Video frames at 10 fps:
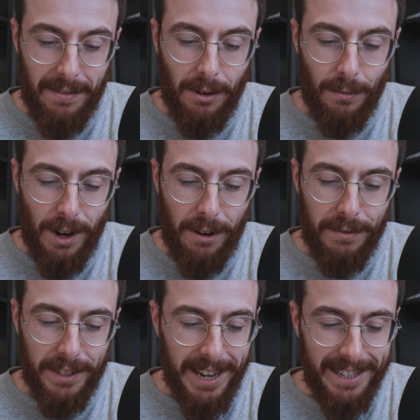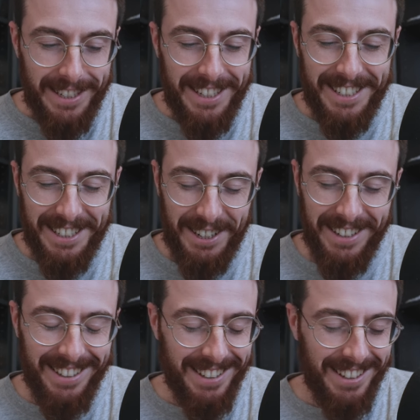I've got Raul Fernandez.
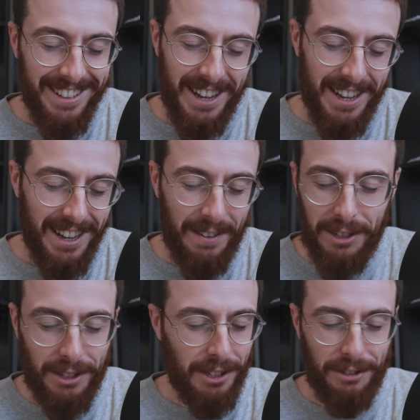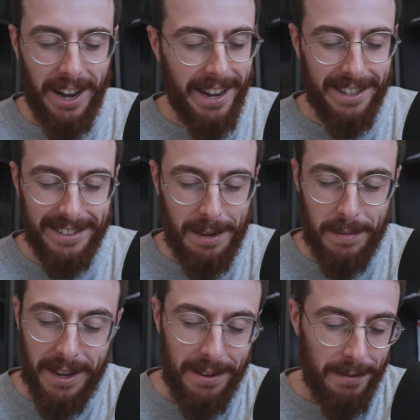I've just got the Trackhouse team
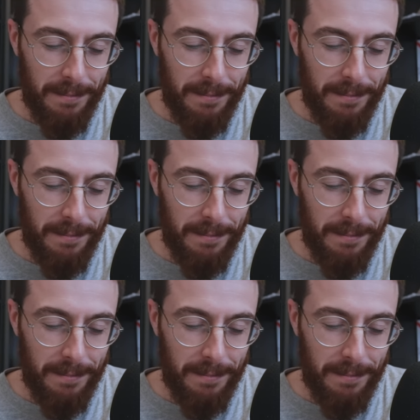there.